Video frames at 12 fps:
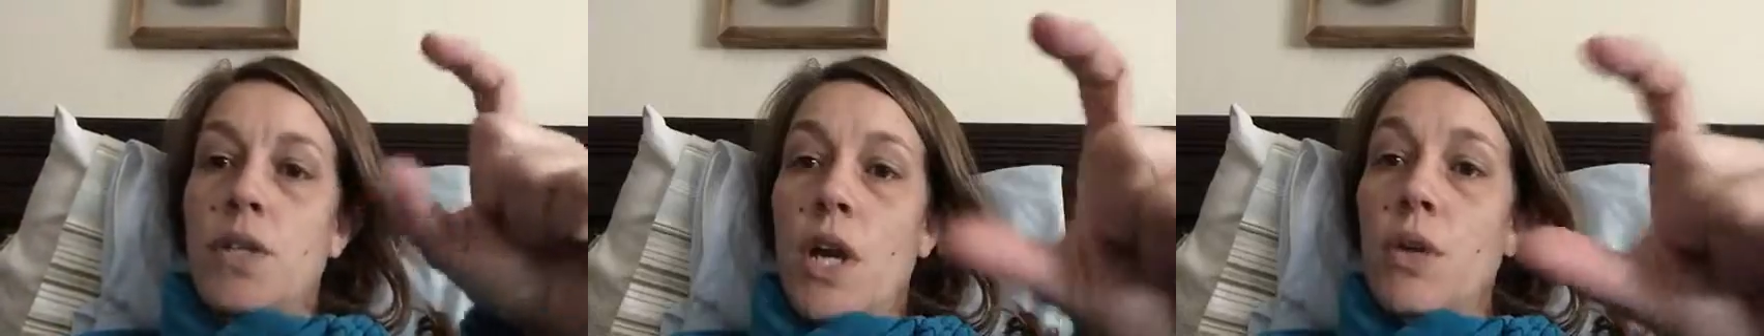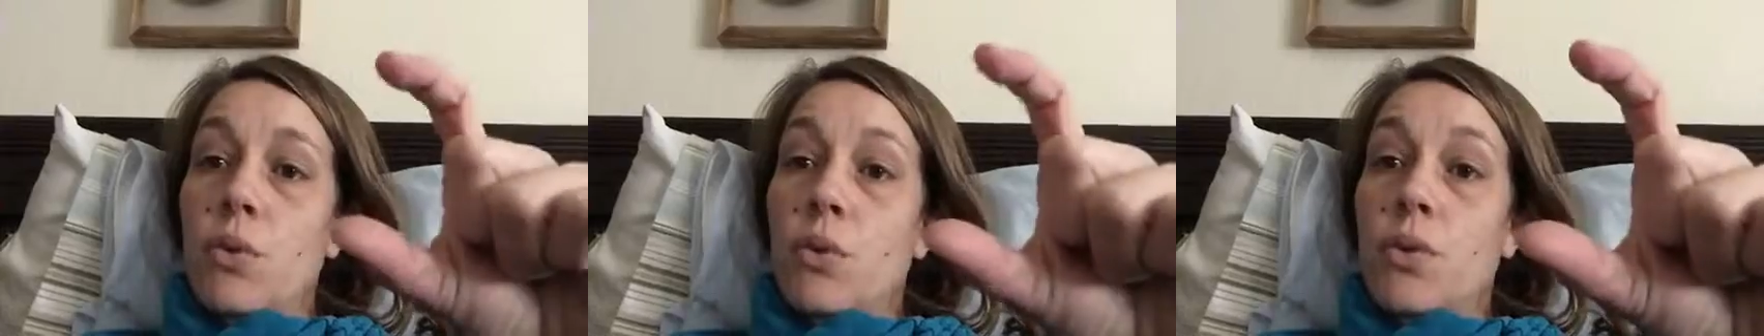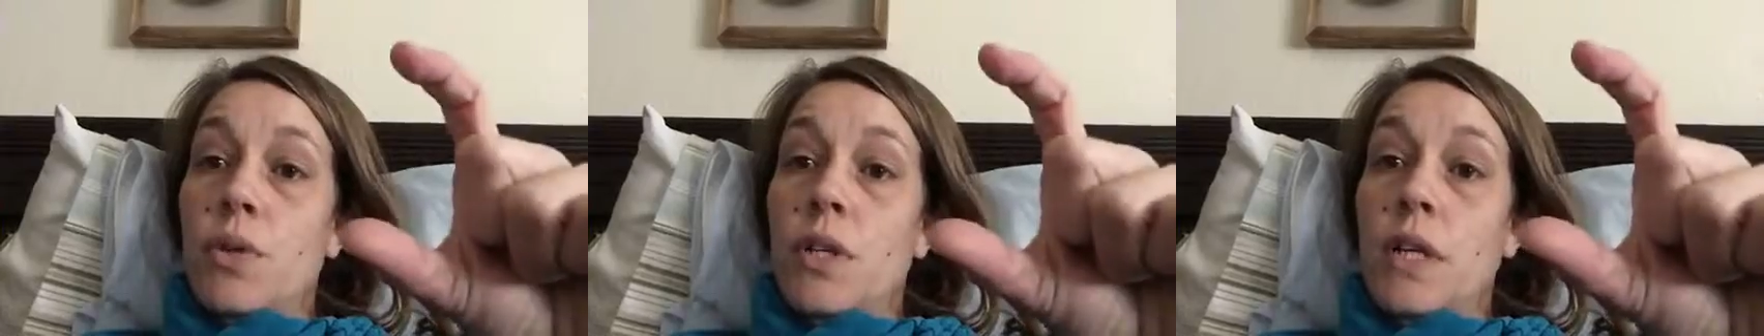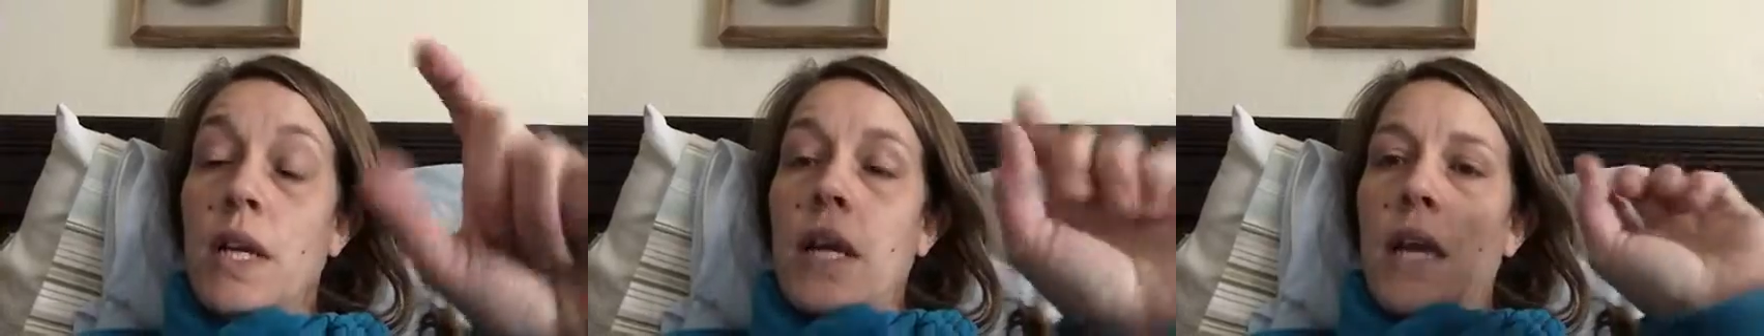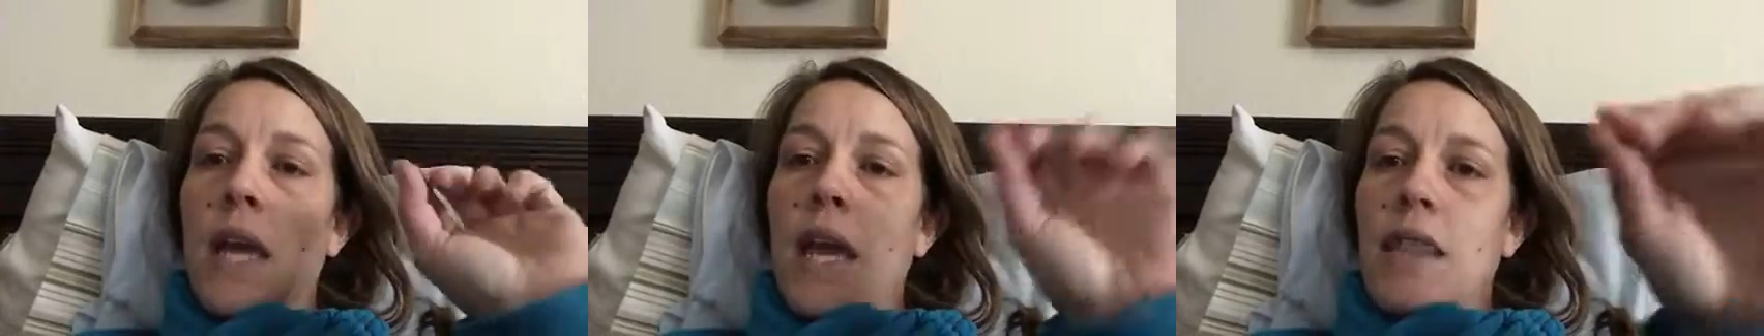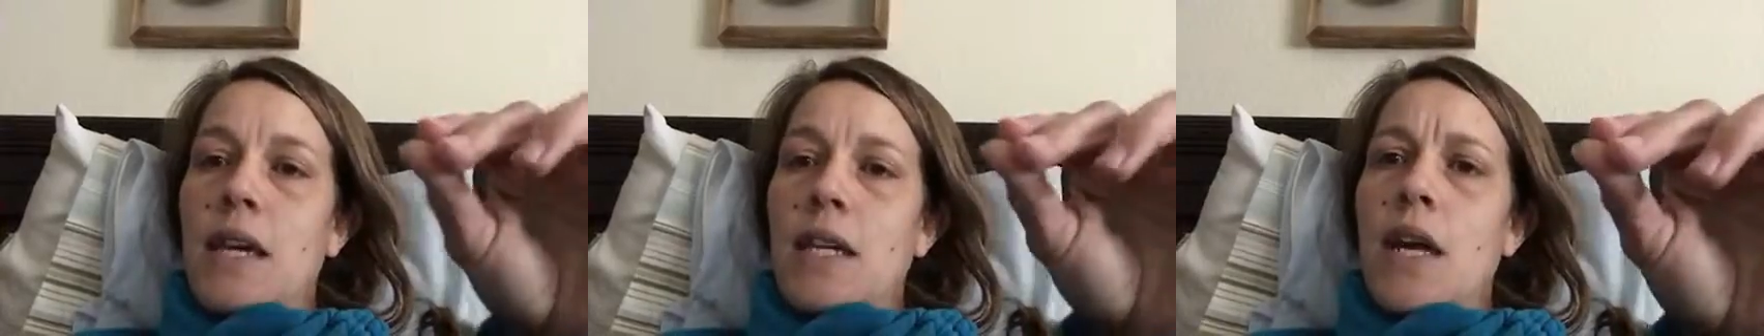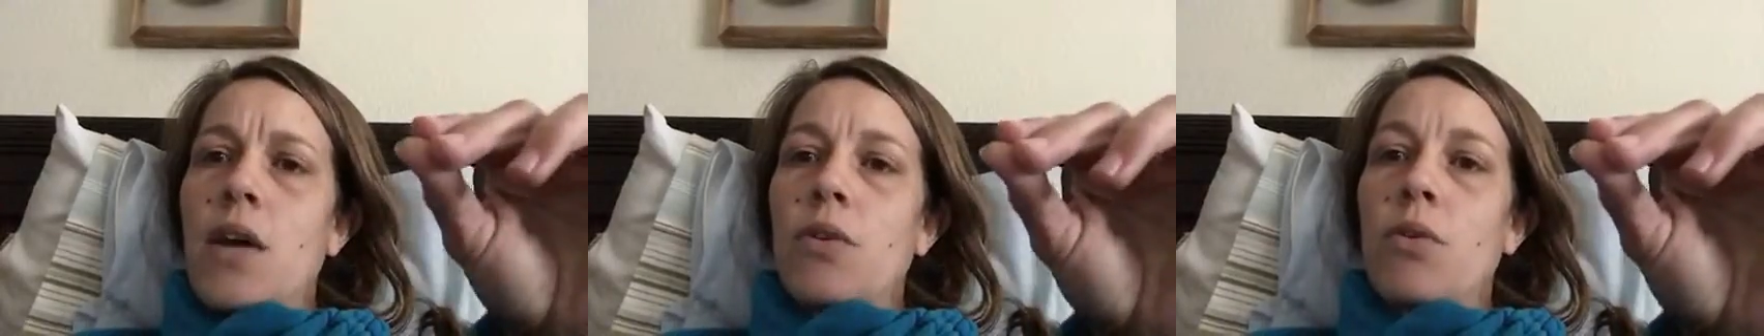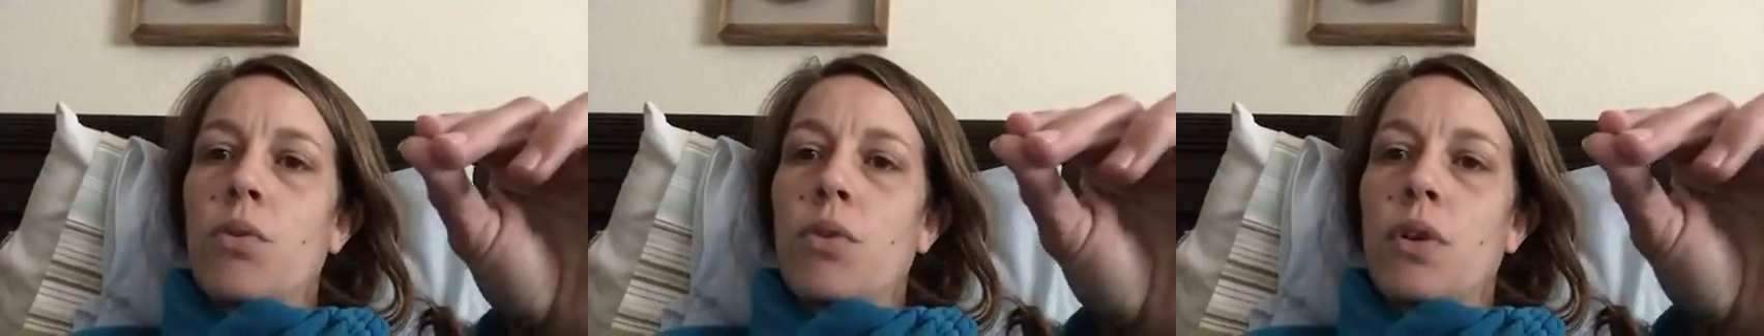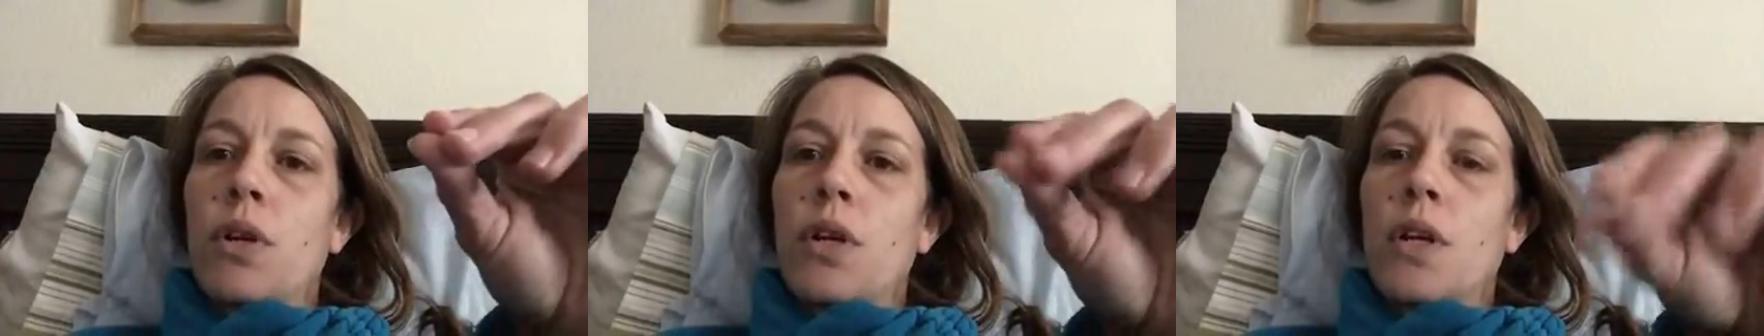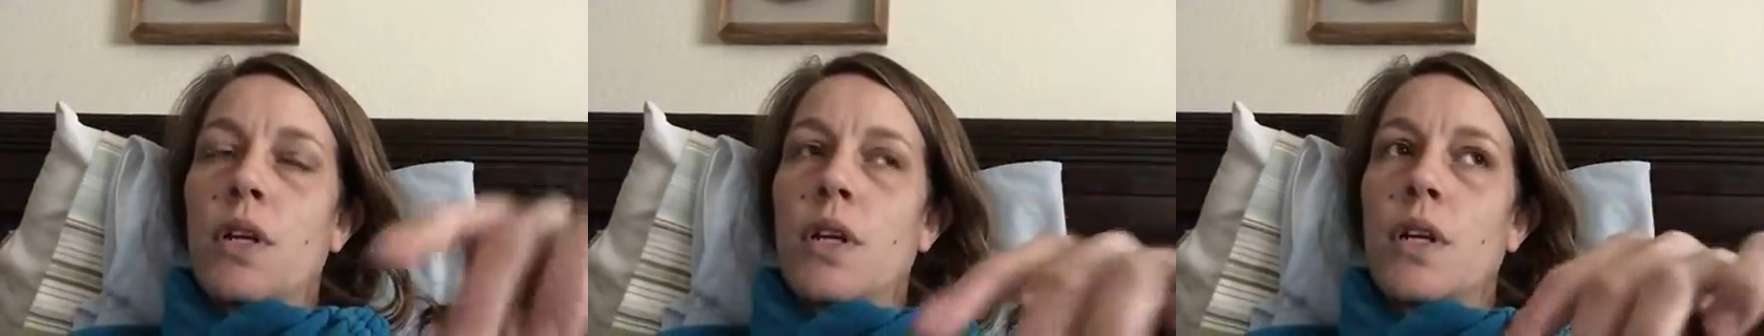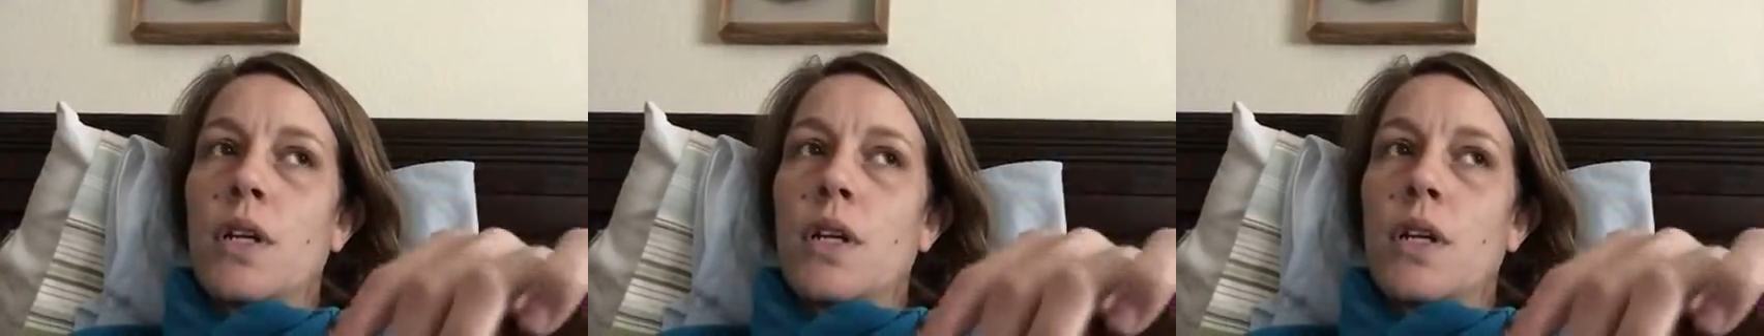the notochord. And that notochord,